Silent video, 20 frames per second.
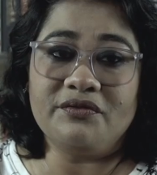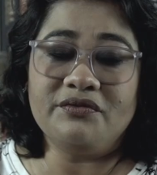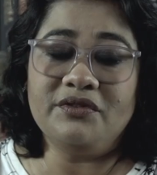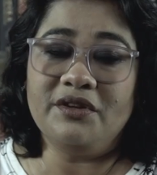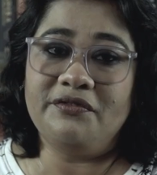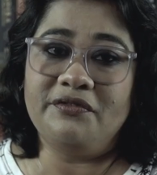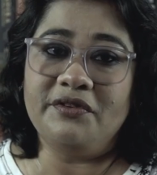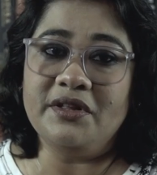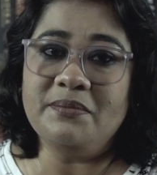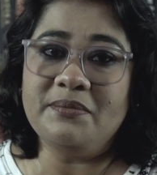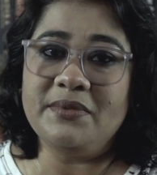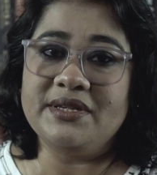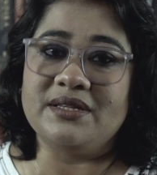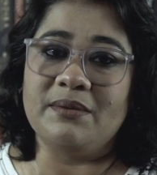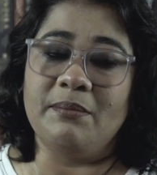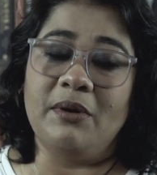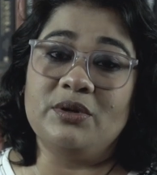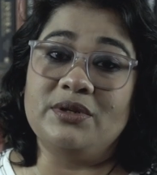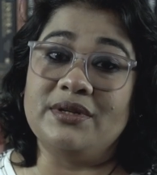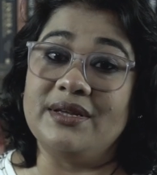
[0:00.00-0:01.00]
of the film is
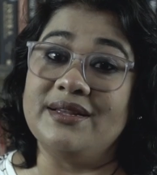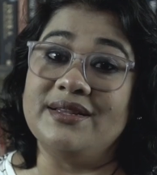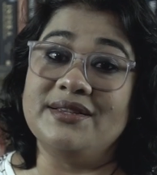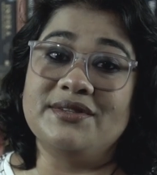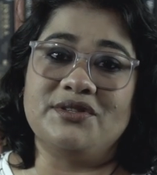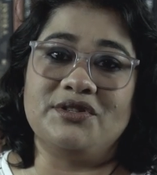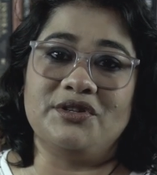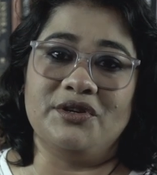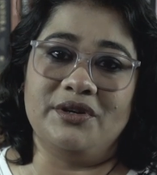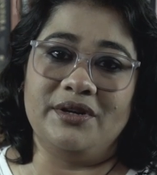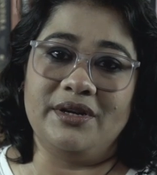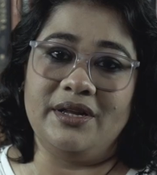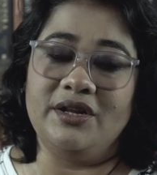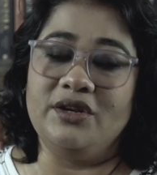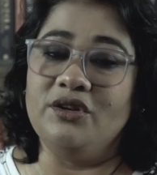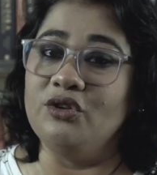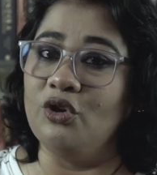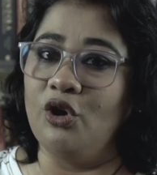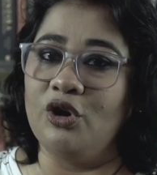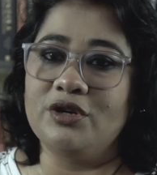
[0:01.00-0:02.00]
about his journey,
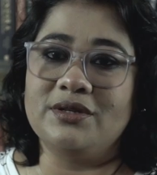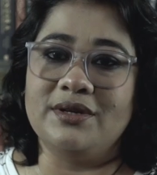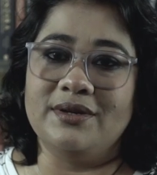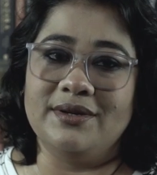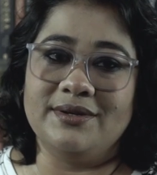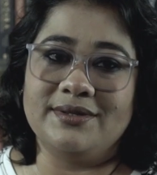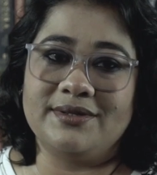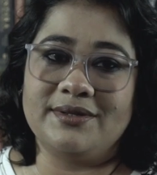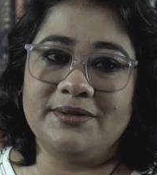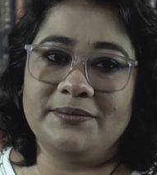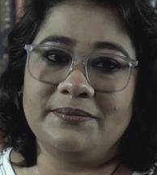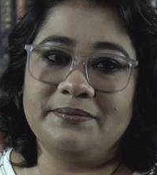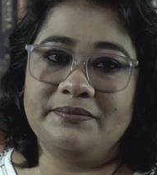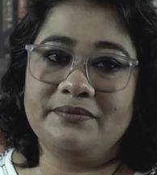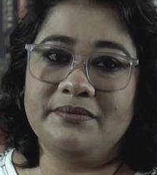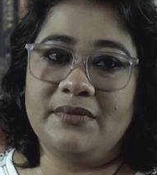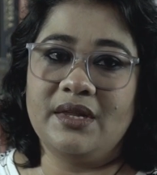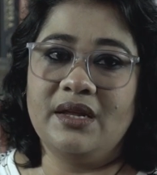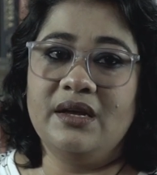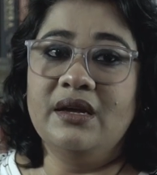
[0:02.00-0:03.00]
not hers.
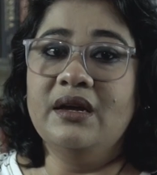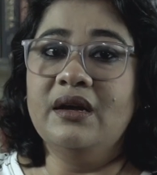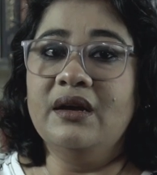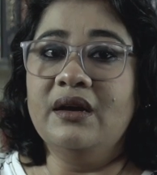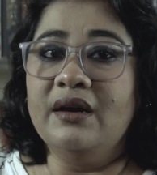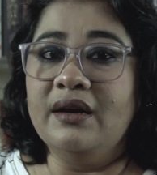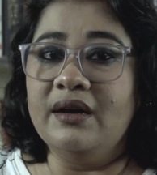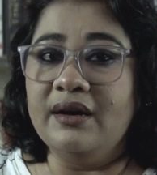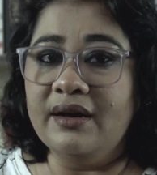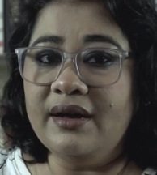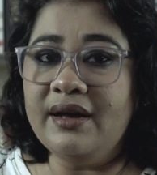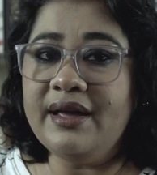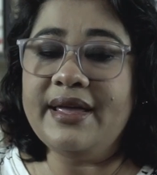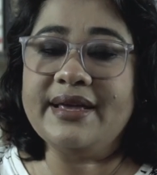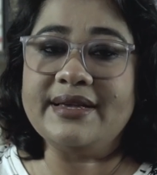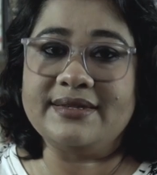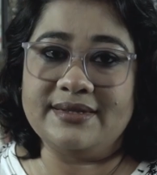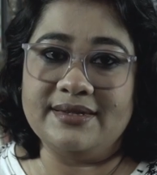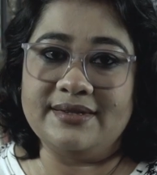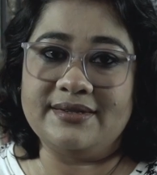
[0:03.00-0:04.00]
Her
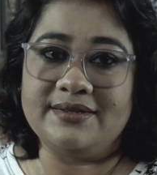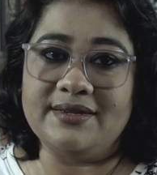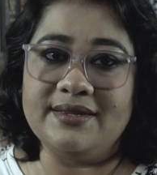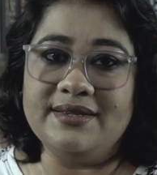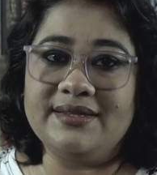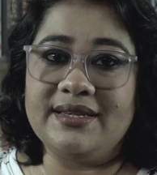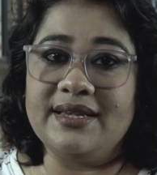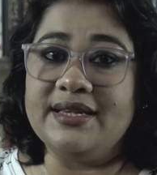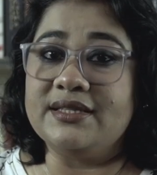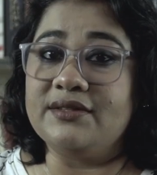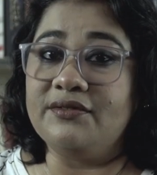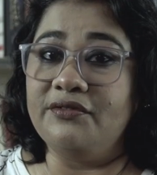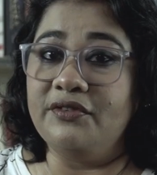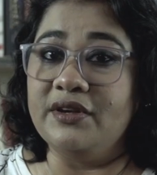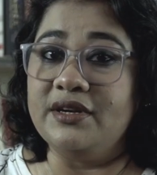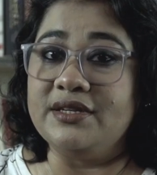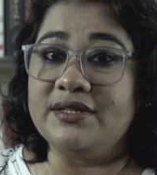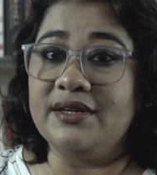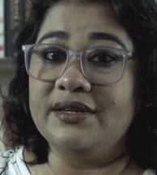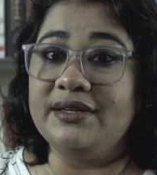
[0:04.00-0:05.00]
existence is
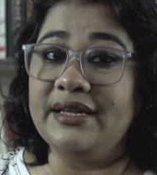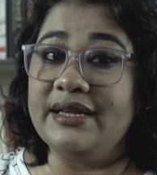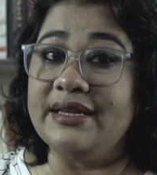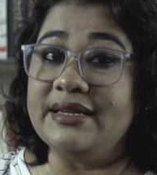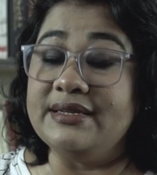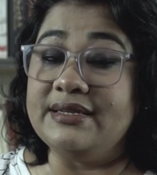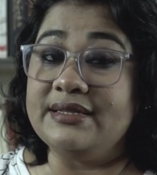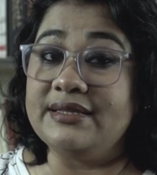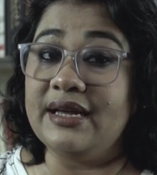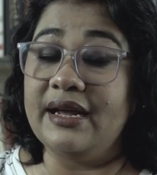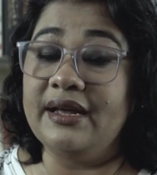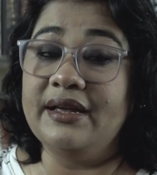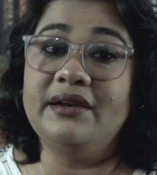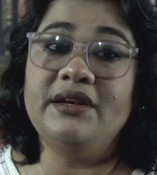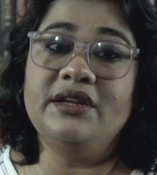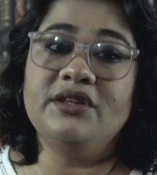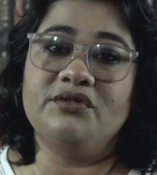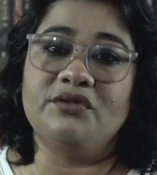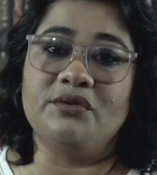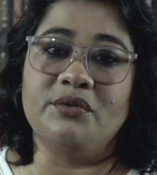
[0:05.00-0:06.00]
filtered
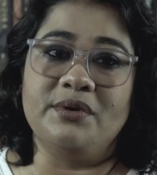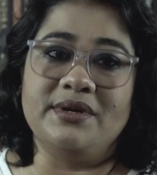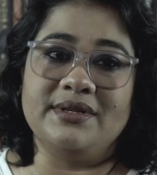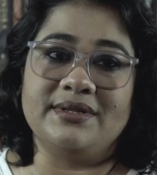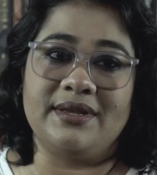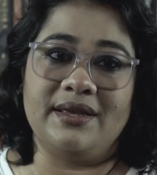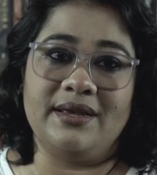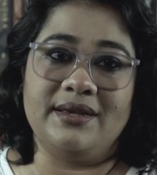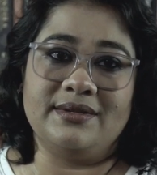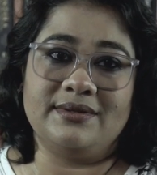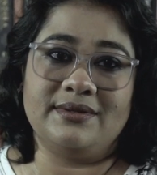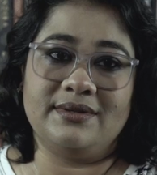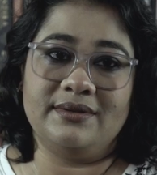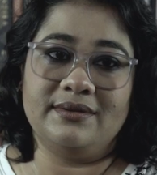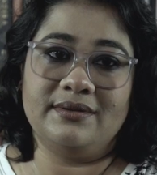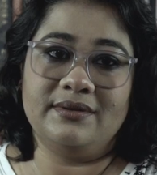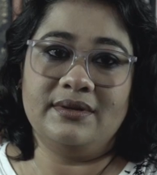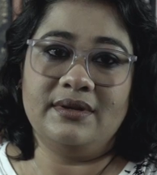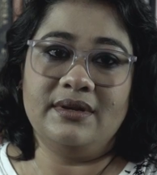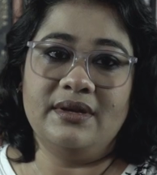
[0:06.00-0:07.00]
entirely through his gaze.
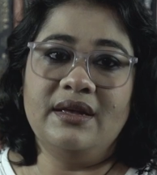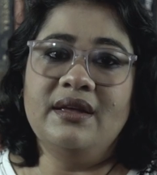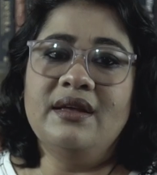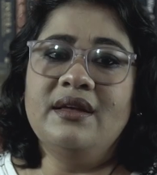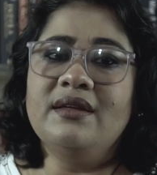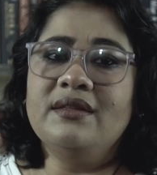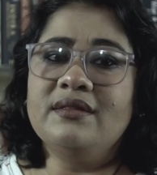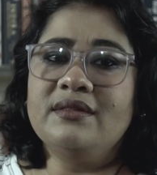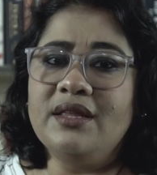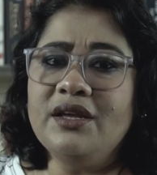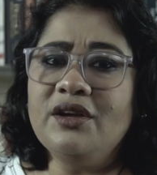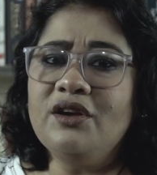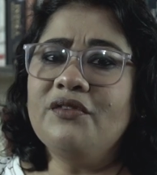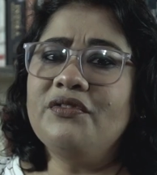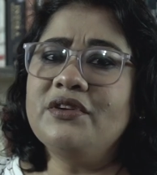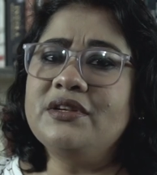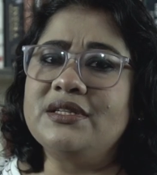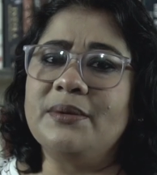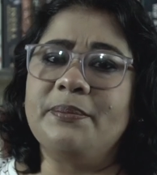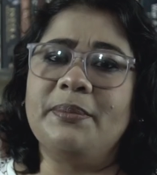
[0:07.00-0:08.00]
Think of
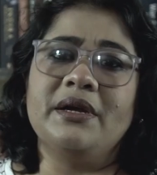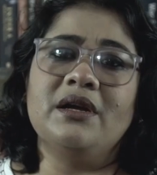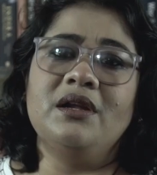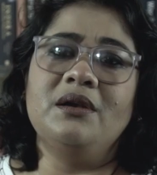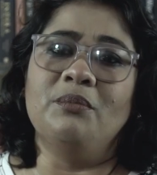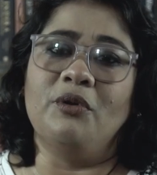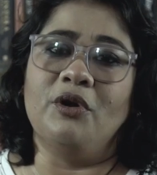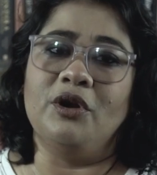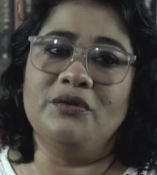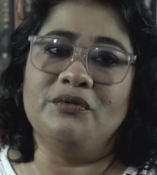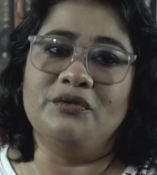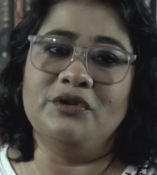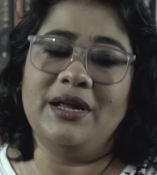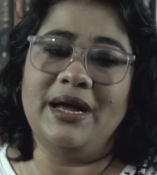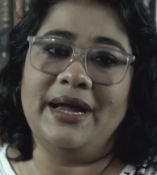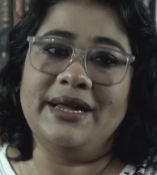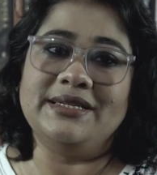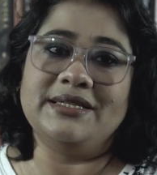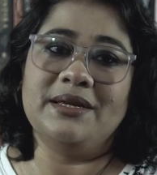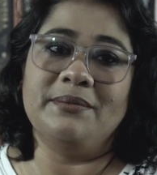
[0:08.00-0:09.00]
a typical Bollywood
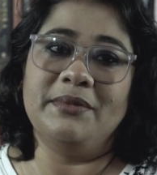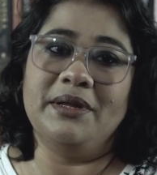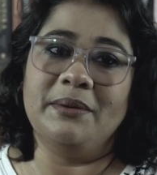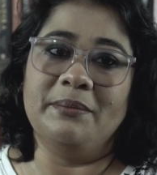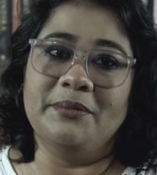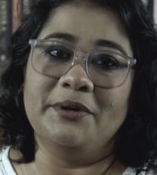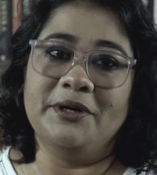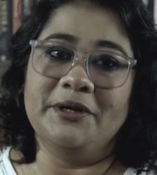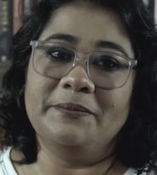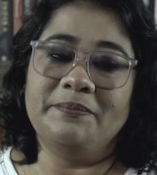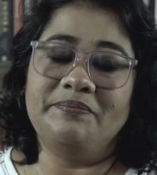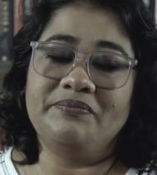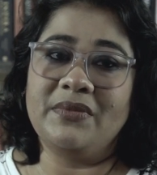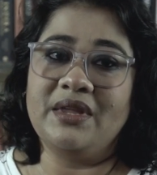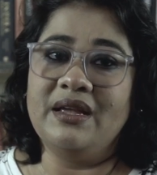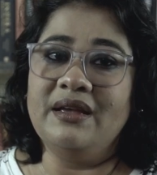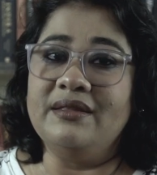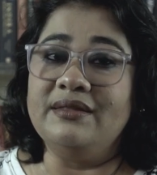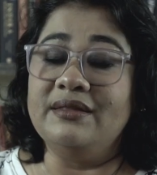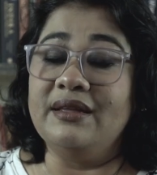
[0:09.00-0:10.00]
item number.
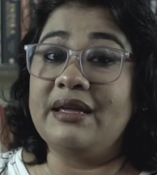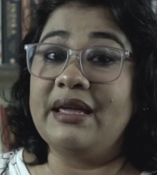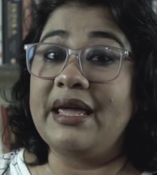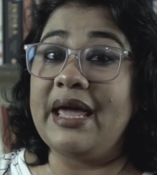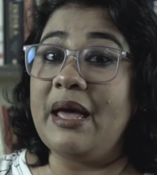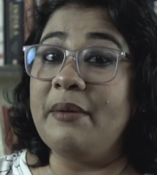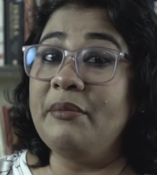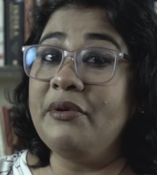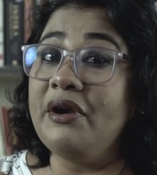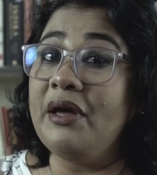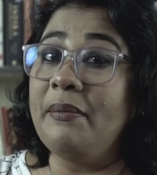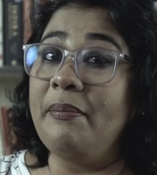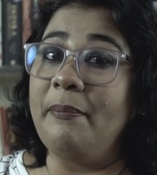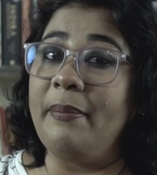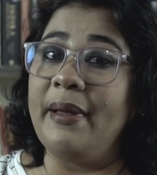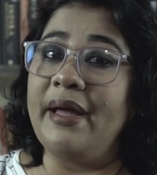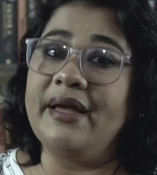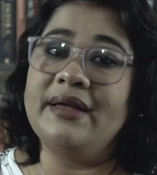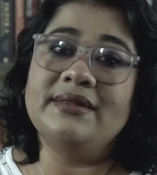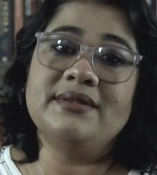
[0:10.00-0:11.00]
The camera
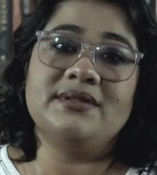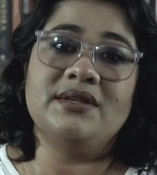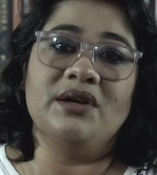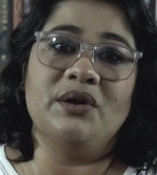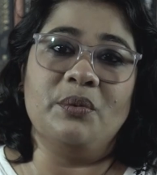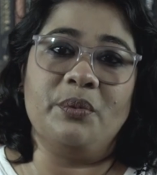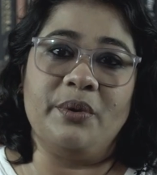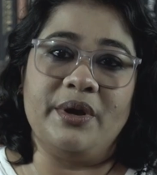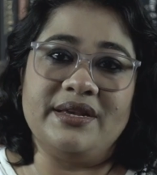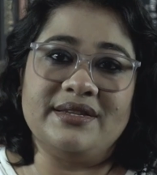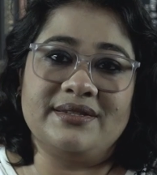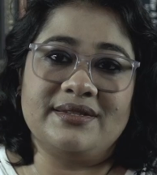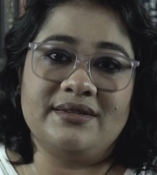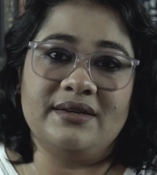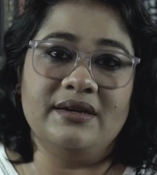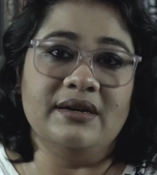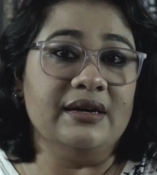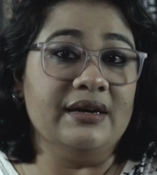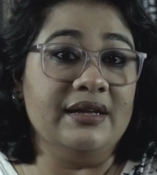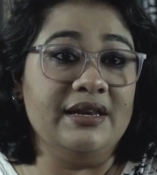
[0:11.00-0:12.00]
pans her waist,
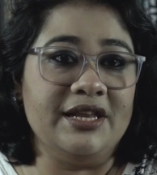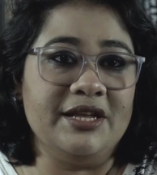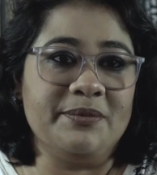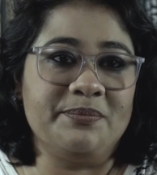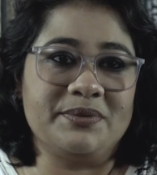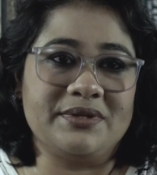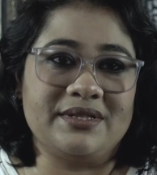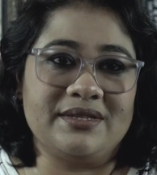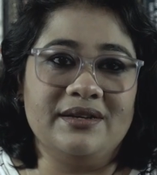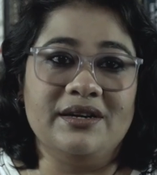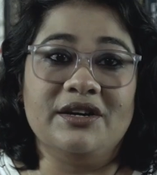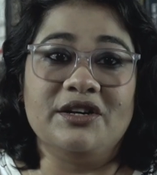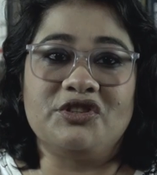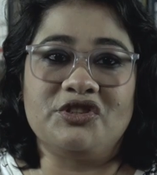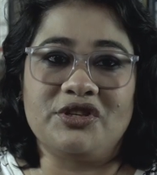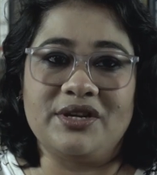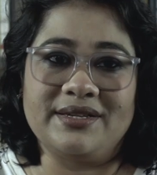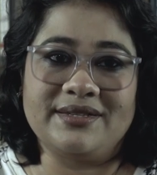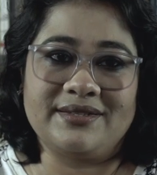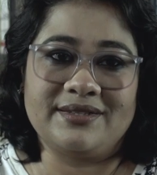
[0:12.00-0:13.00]
her lips, her
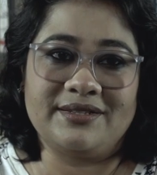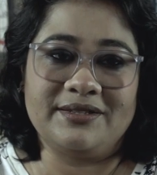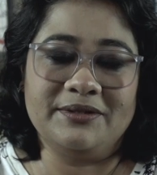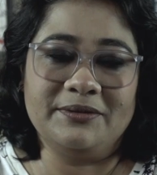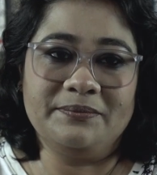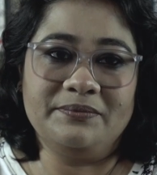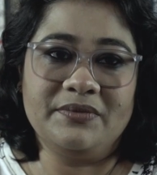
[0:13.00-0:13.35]
chest.